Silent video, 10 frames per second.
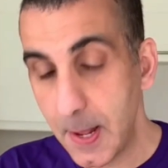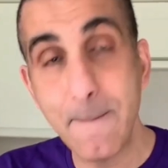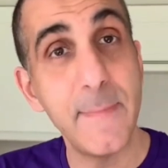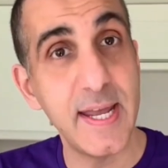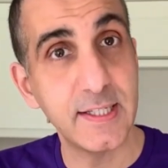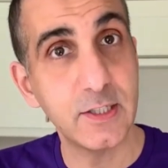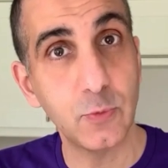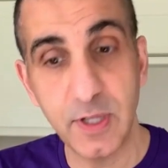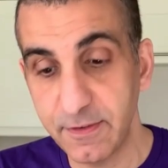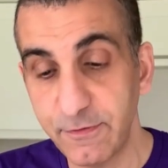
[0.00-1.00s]
mixed
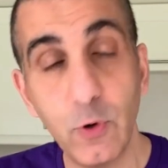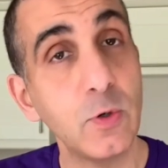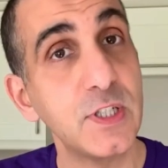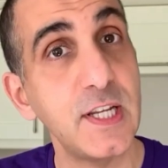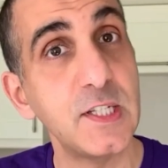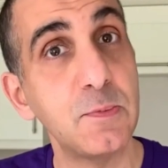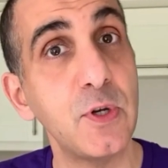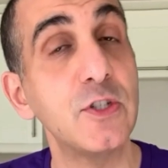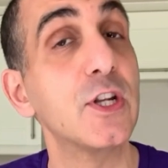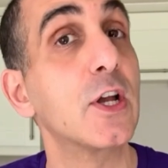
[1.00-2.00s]
with 4
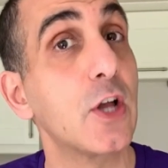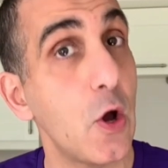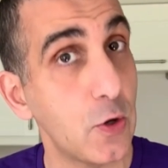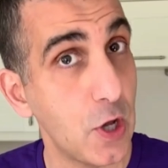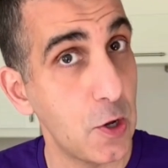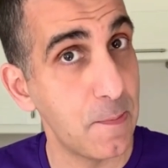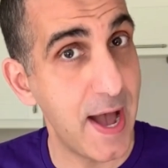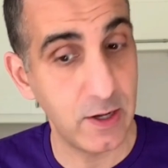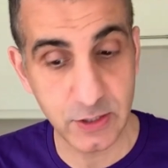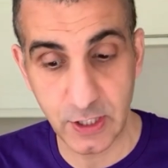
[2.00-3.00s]
teaspoons cocoa
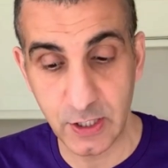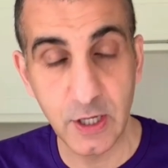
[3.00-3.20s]
powder.